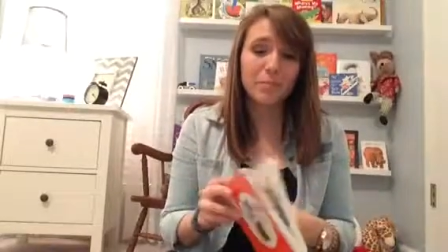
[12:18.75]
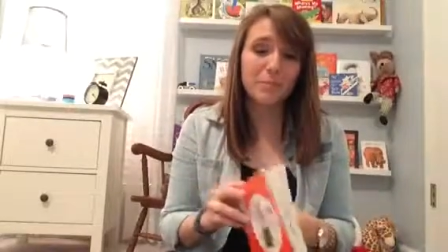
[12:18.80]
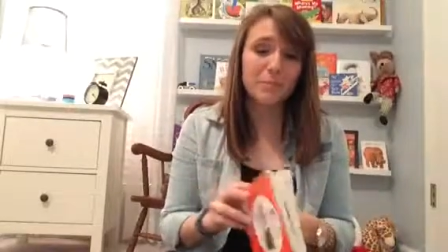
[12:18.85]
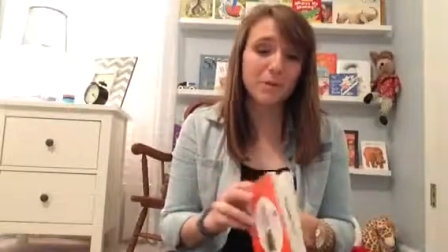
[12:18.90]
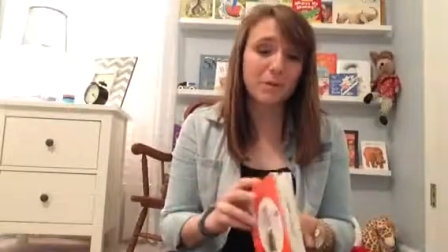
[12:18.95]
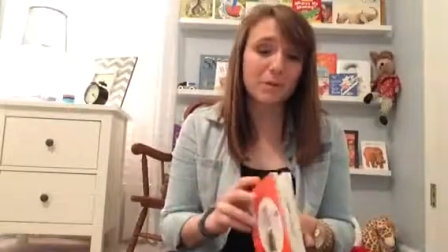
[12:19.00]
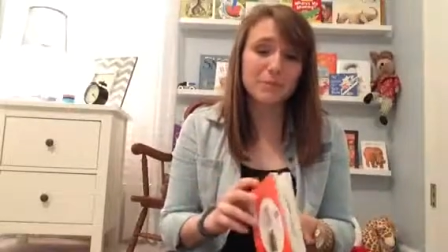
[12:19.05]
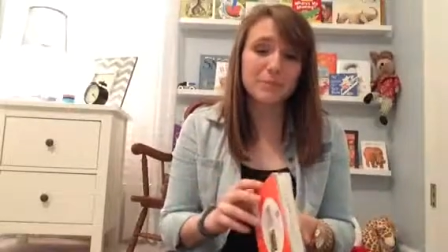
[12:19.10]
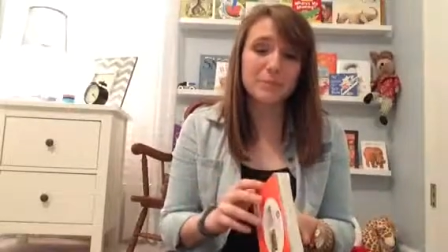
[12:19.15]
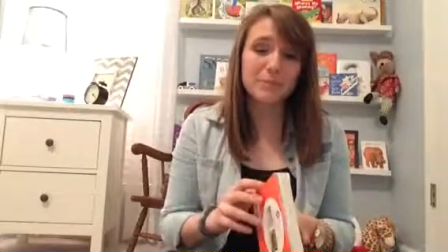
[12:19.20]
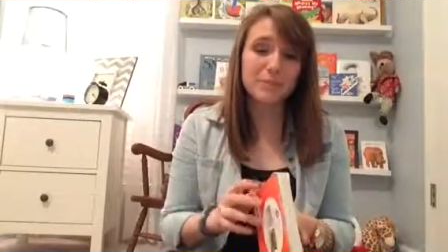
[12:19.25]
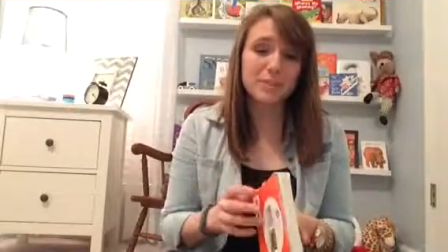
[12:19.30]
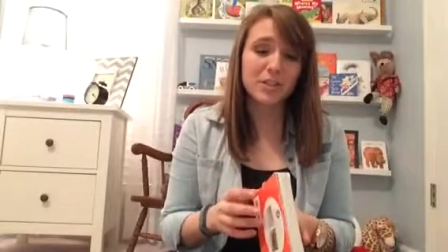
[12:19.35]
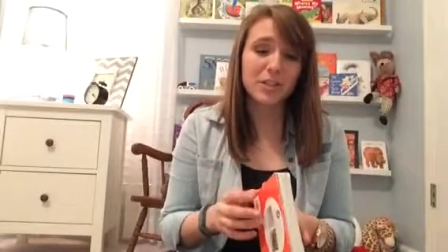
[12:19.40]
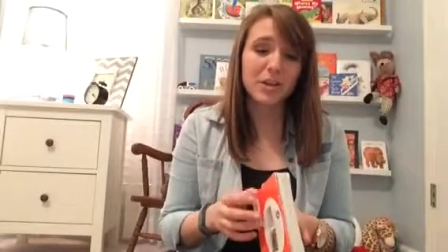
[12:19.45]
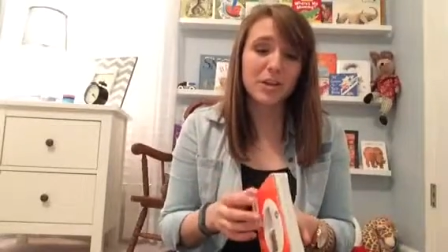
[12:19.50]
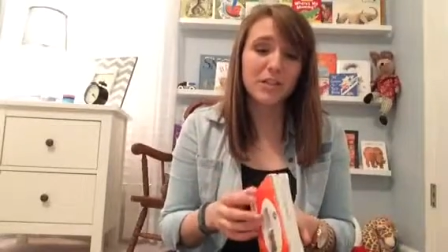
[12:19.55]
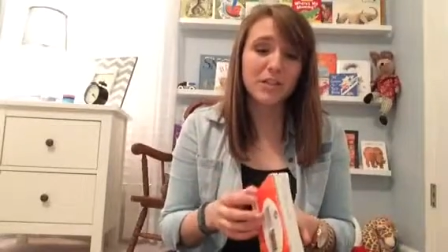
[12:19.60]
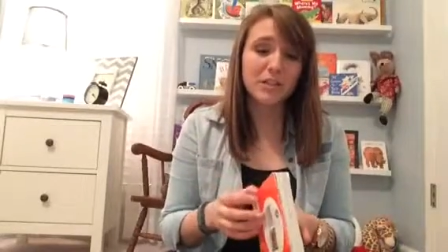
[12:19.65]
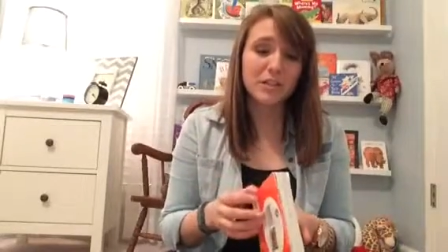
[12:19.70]
because my
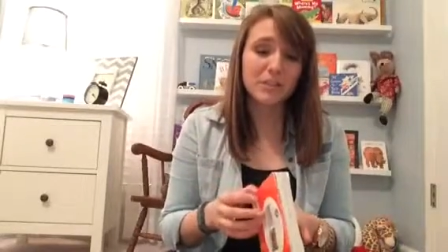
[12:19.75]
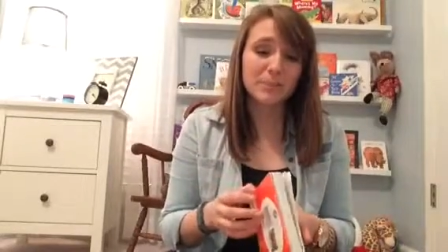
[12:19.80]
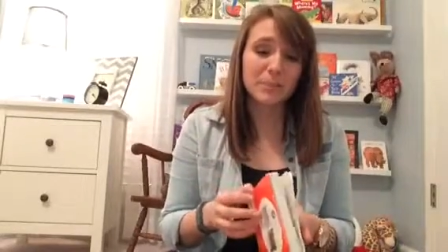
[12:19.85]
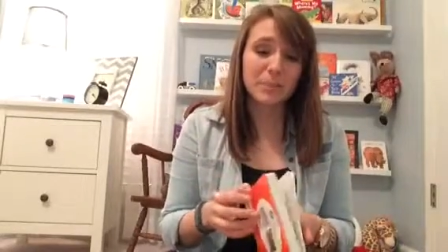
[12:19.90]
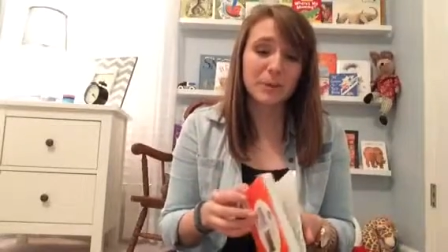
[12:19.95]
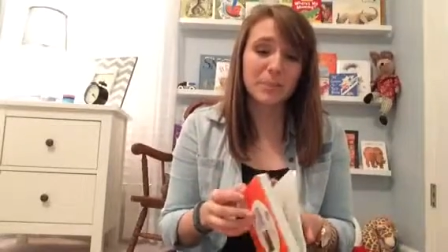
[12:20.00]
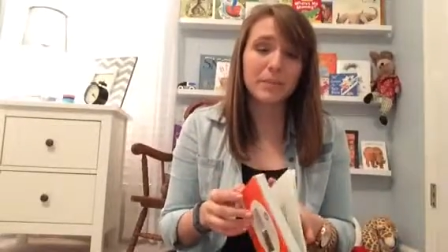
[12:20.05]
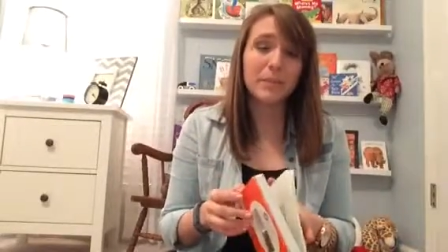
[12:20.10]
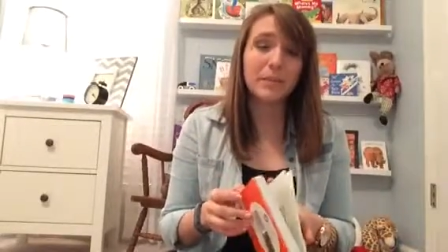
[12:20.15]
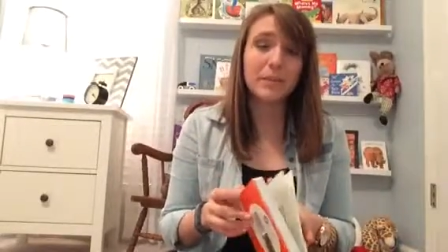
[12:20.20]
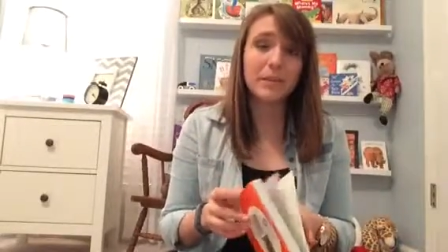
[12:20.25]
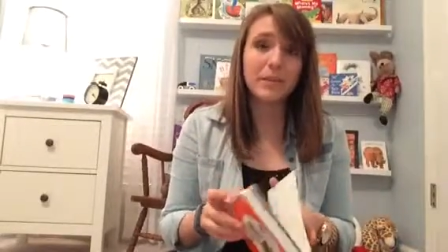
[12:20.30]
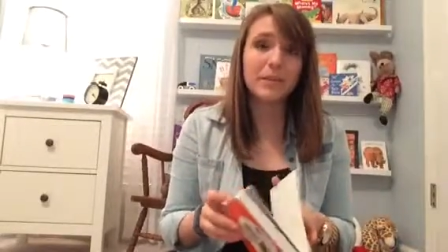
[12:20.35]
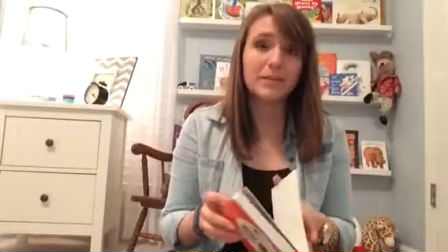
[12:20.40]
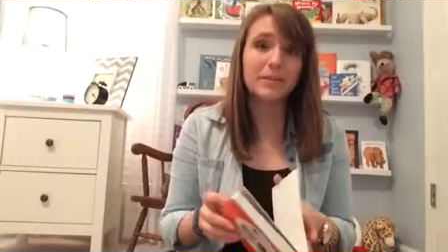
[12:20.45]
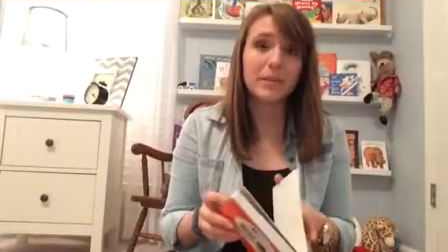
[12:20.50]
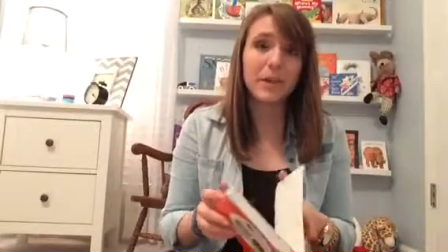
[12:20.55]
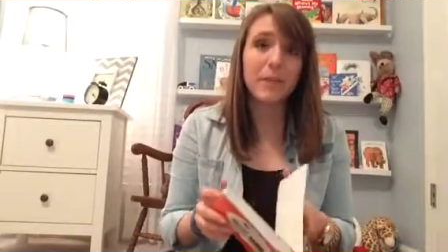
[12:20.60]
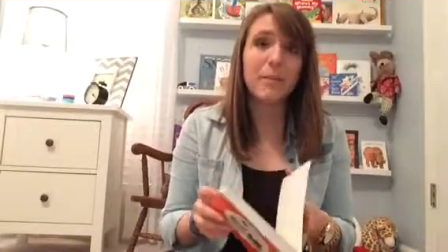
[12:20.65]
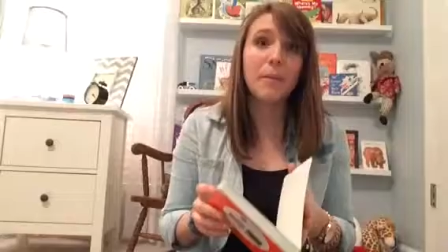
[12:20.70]
child has made me read
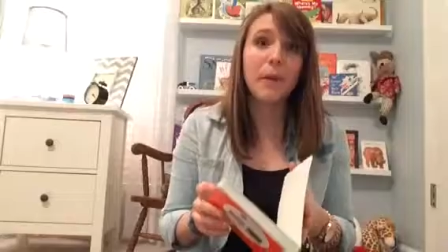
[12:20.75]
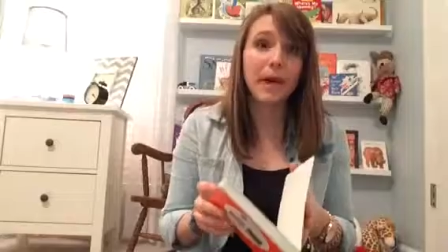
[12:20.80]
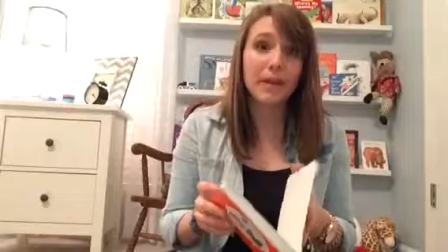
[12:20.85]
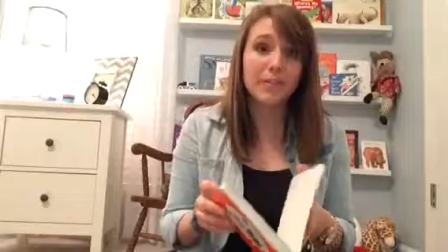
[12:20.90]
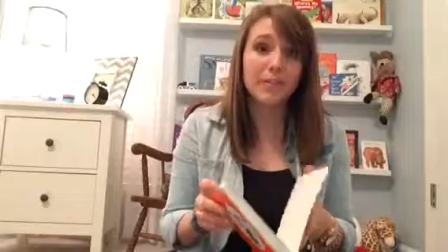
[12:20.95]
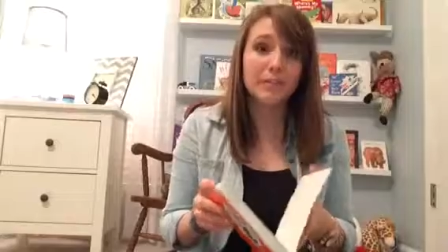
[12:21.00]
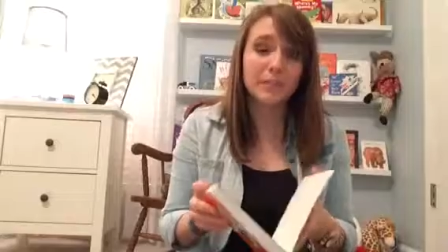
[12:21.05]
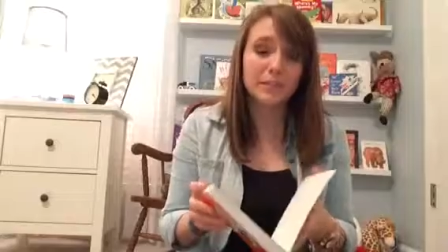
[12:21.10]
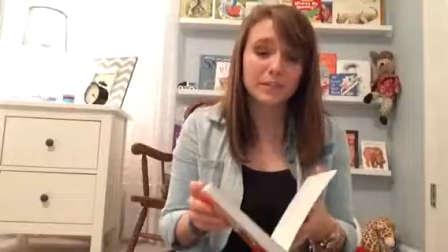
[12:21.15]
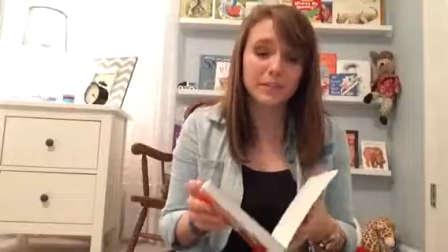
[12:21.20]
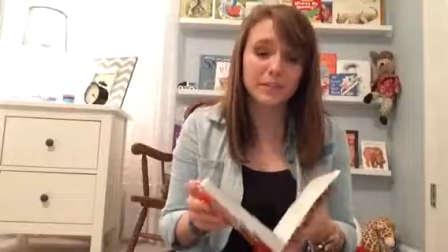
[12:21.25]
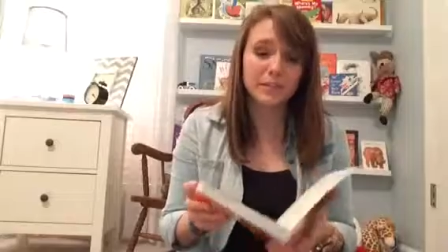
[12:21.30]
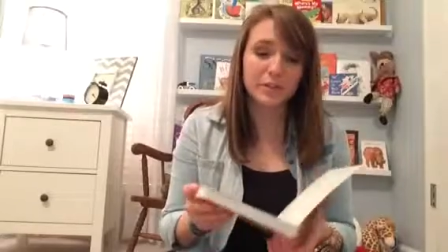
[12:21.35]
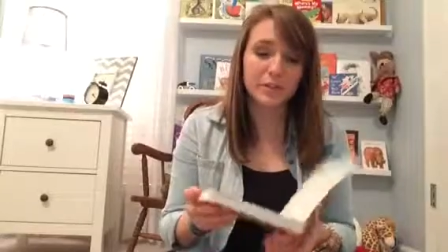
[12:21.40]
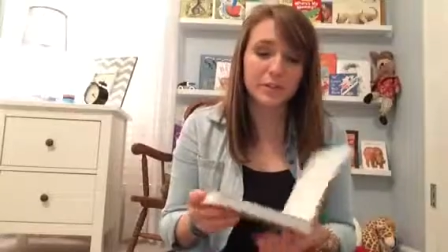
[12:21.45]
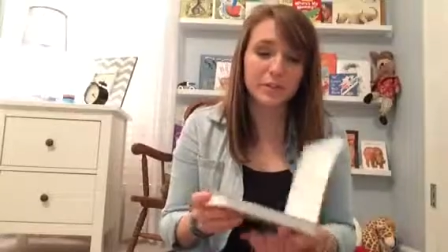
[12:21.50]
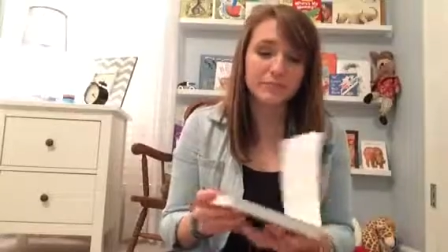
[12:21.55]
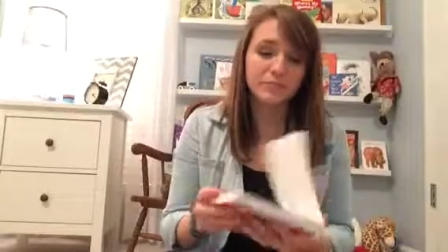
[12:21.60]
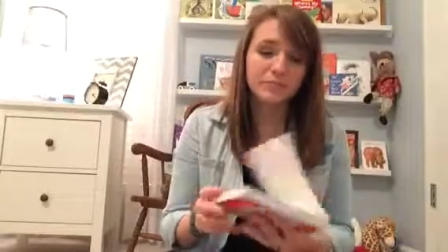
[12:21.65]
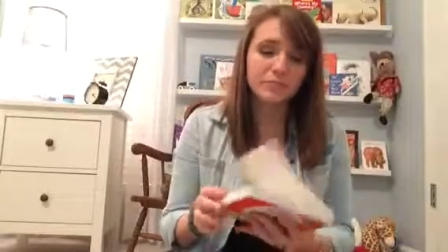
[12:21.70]
it to him every single
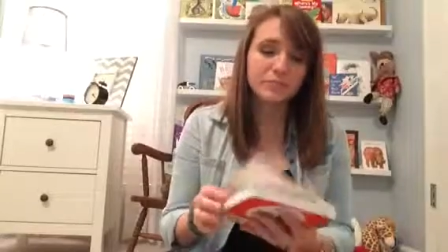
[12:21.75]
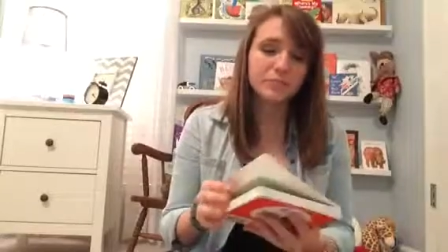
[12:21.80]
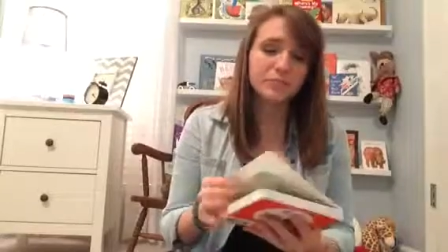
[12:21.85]
night.